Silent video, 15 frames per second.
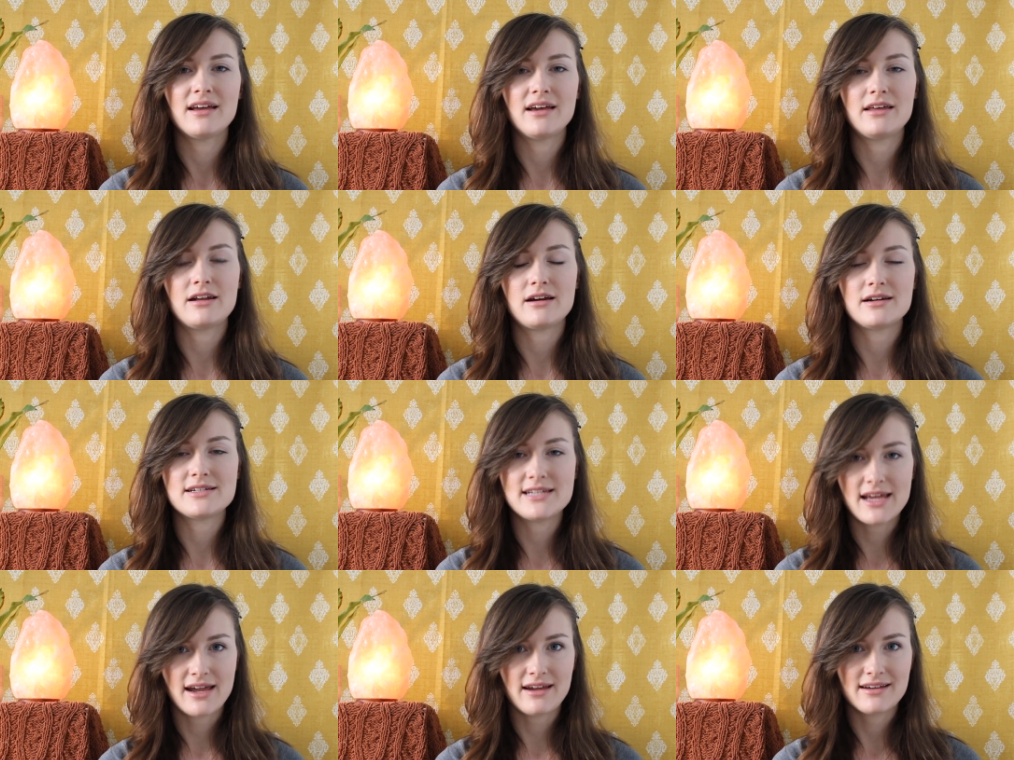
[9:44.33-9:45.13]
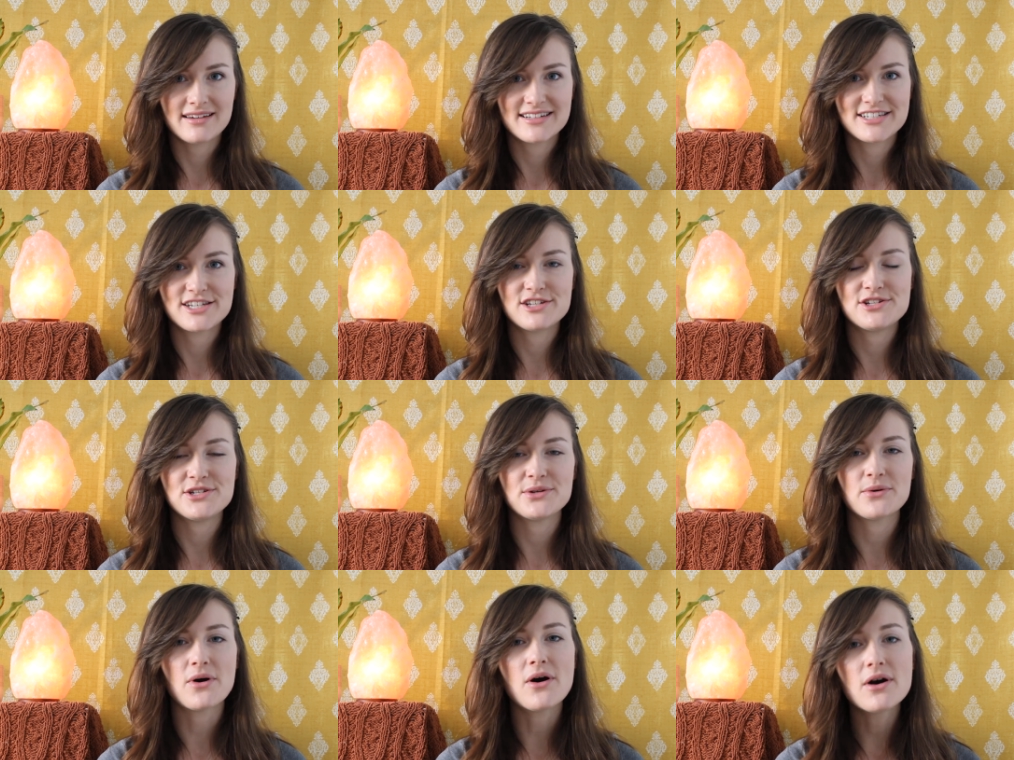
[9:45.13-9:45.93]
in our day to
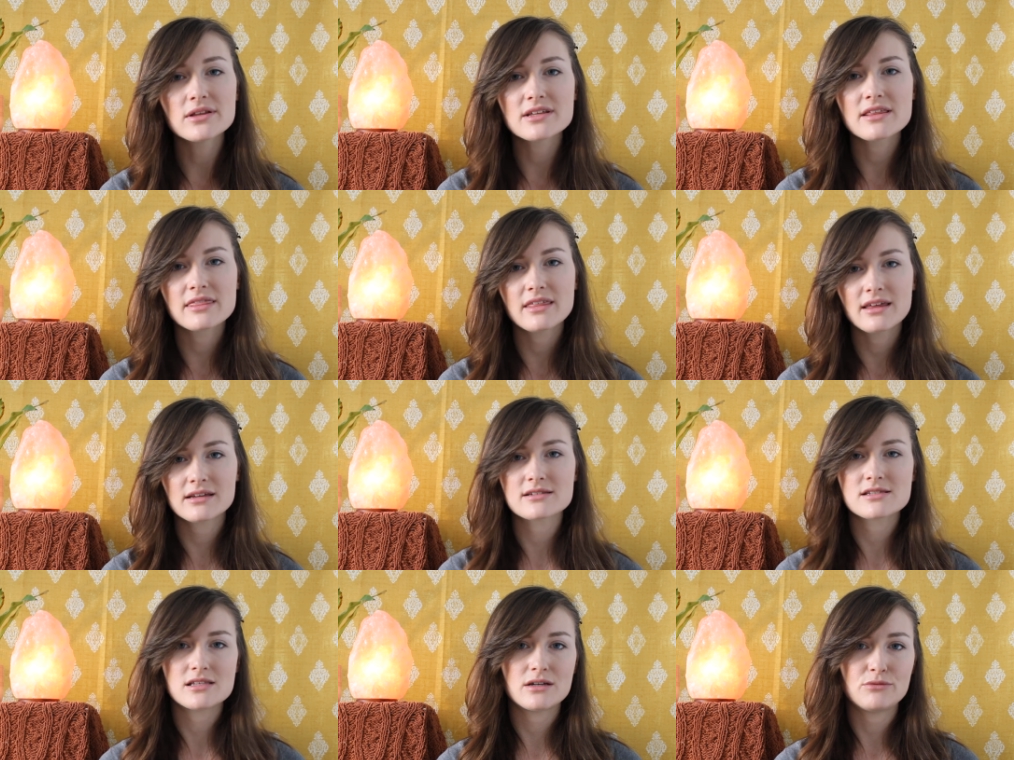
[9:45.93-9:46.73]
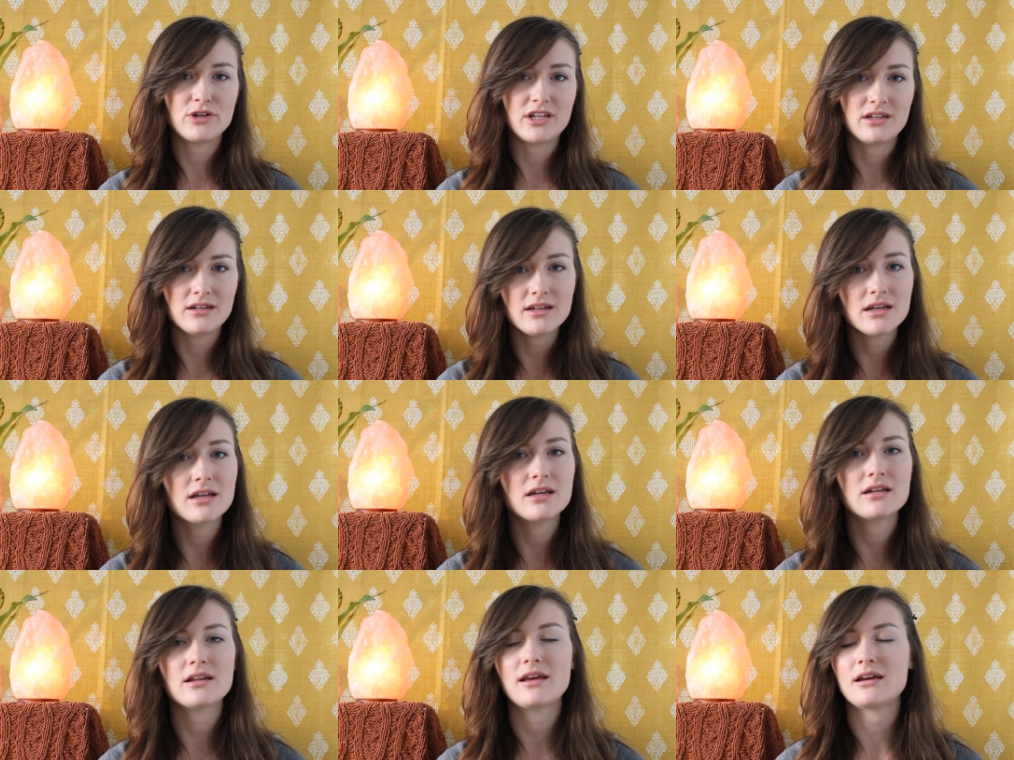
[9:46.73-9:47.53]
do all the things that we
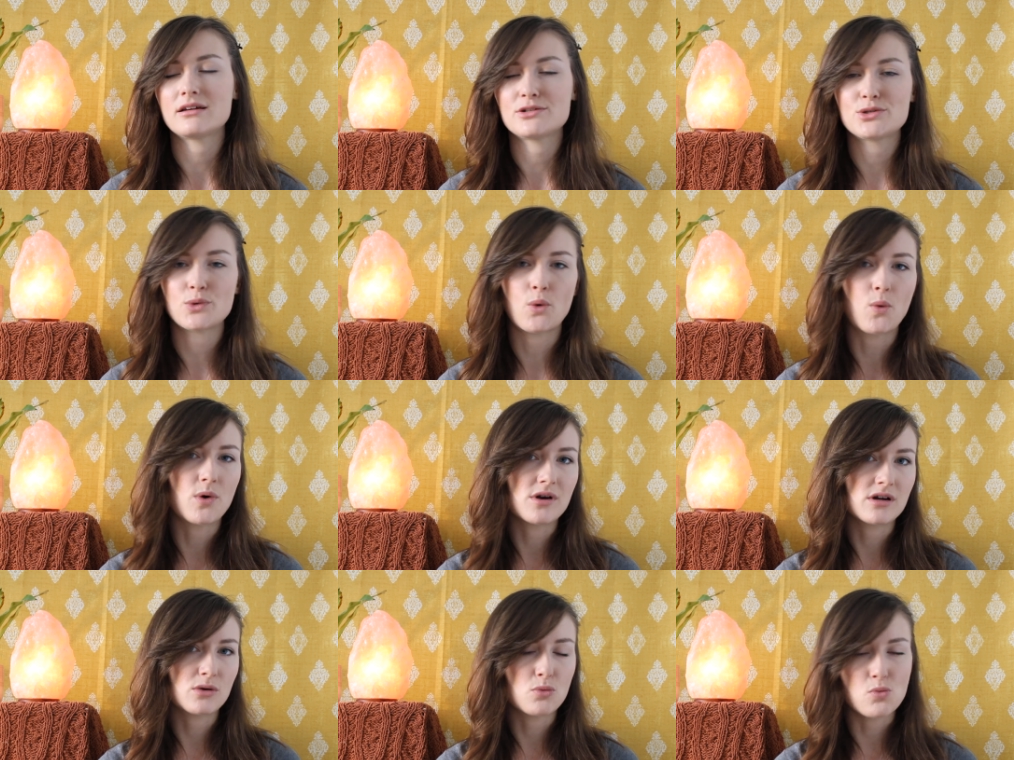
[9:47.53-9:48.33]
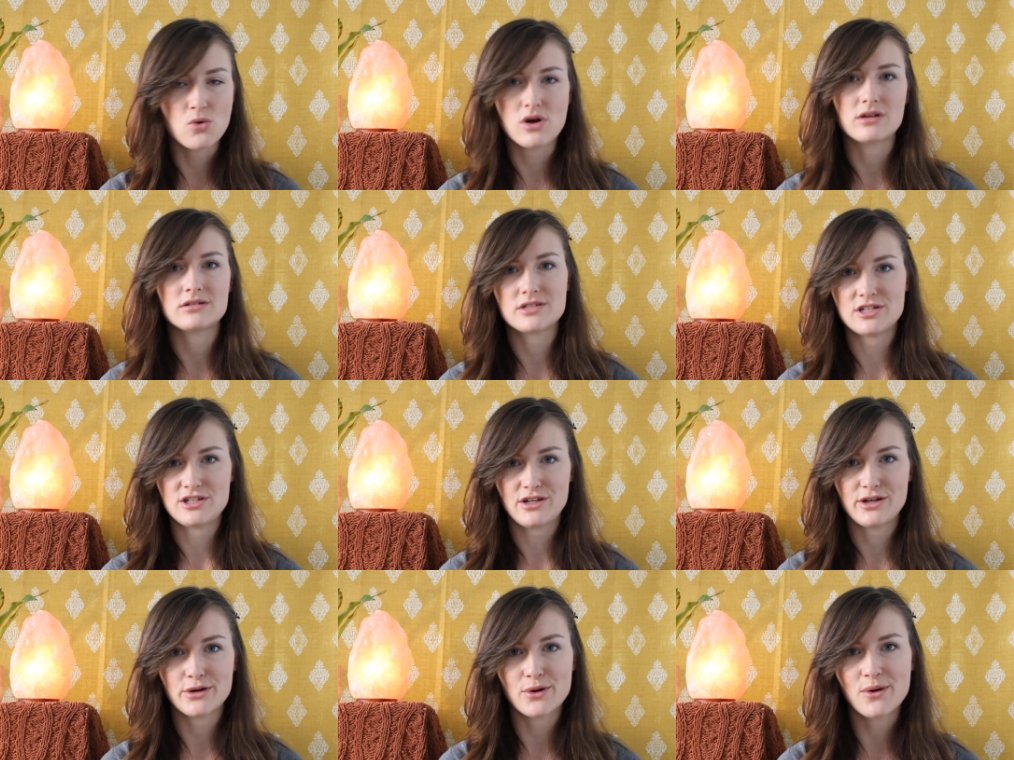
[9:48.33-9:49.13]
need and or want to
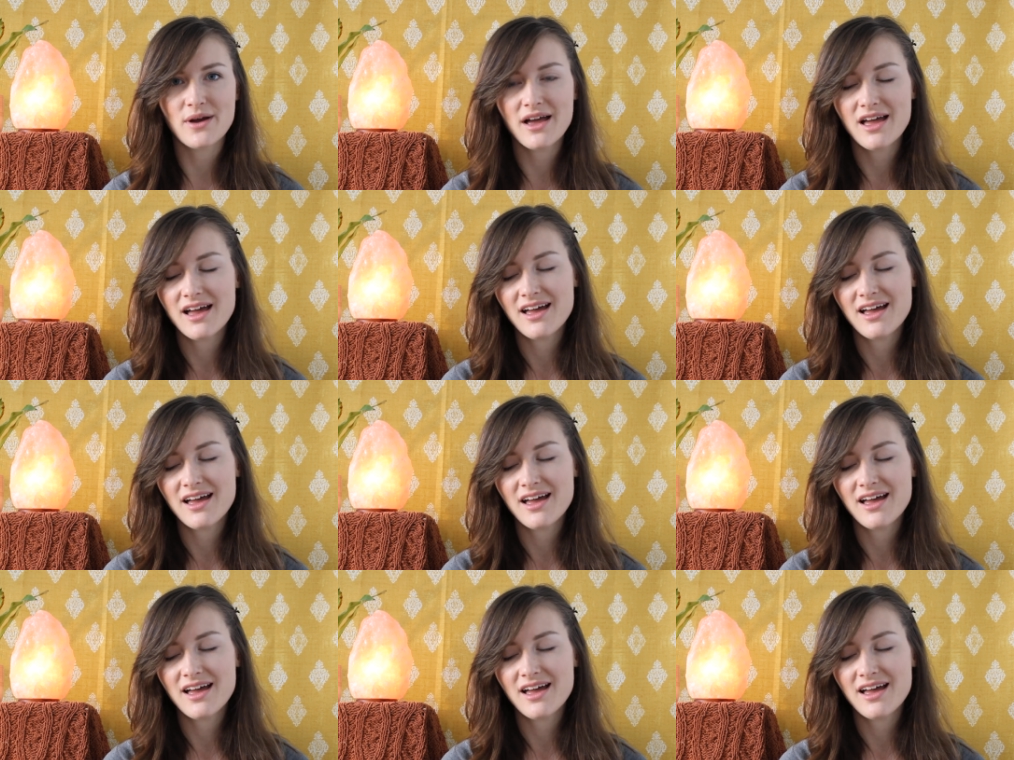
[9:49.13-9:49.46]
do.